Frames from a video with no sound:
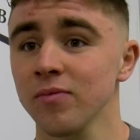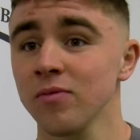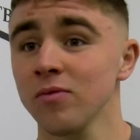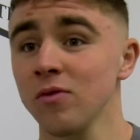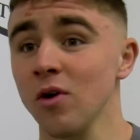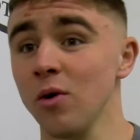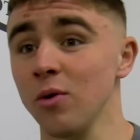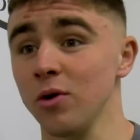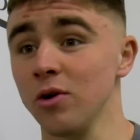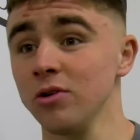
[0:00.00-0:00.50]

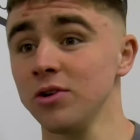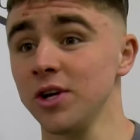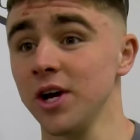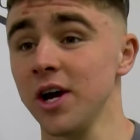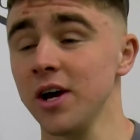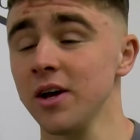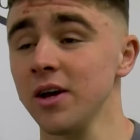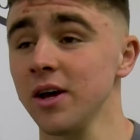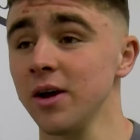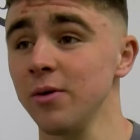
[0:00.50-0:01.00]
No, it was good,
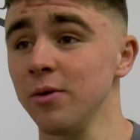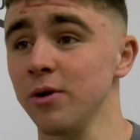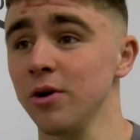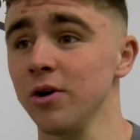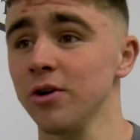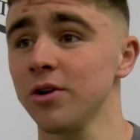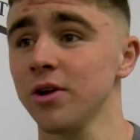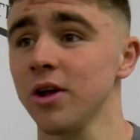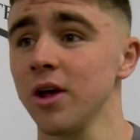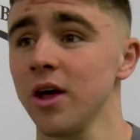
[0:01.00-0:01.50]
yeah. It was
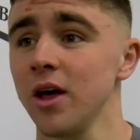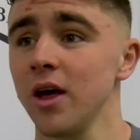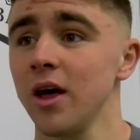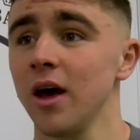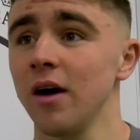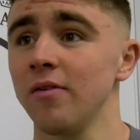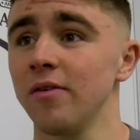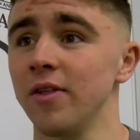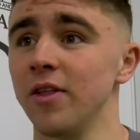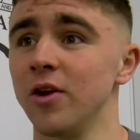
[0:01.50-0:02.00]
good.
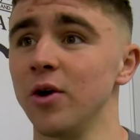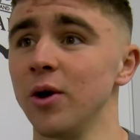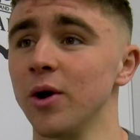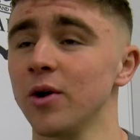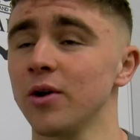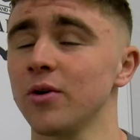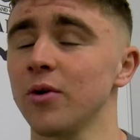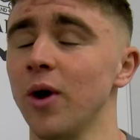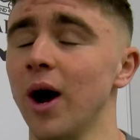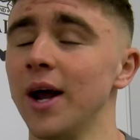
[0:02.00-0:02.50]
I think they do
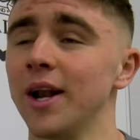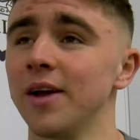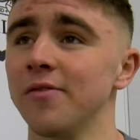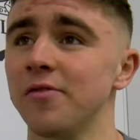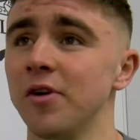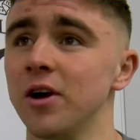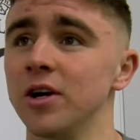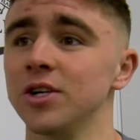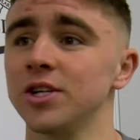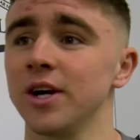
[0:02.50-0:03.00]
it quite
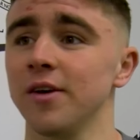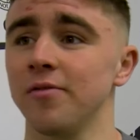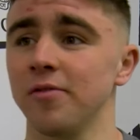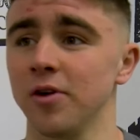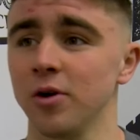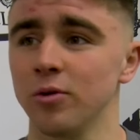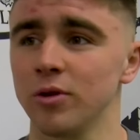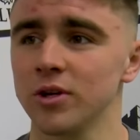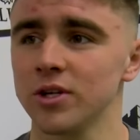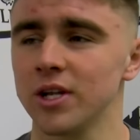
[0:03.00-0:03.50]
different at
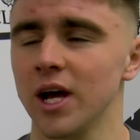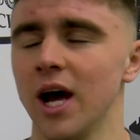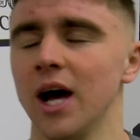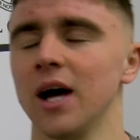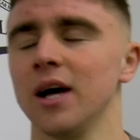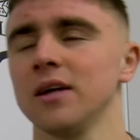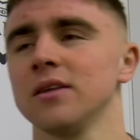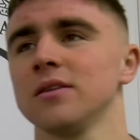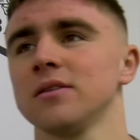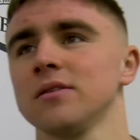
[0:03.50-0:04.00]
Sheffield. They
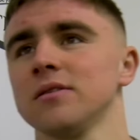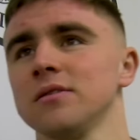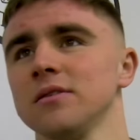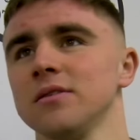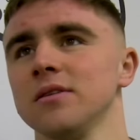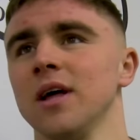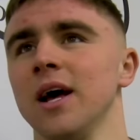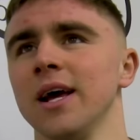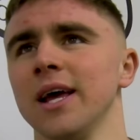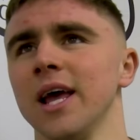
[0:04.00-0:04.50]
start,
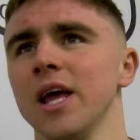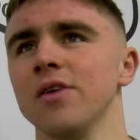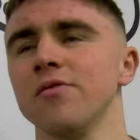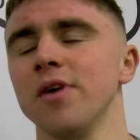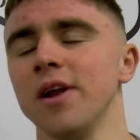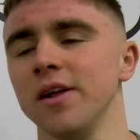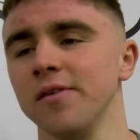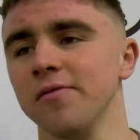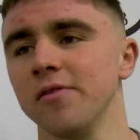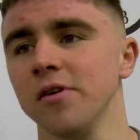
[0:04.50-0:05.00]
like, getting you
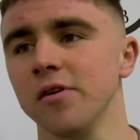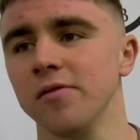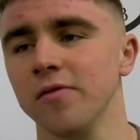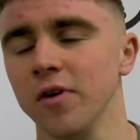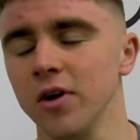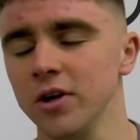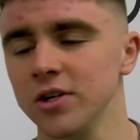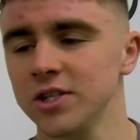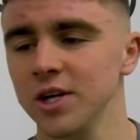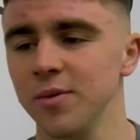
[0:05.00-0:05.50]
ready for a
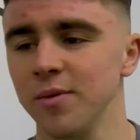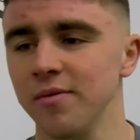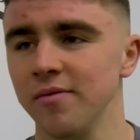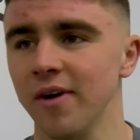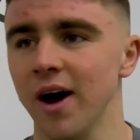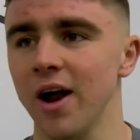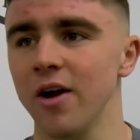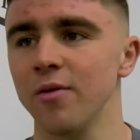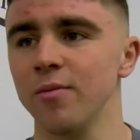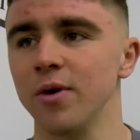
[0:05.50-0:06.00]
first-team
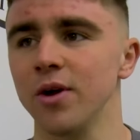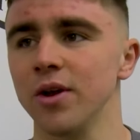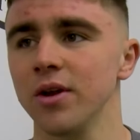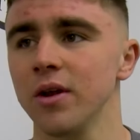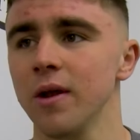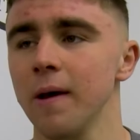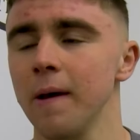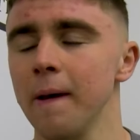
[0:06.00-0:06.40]
environment,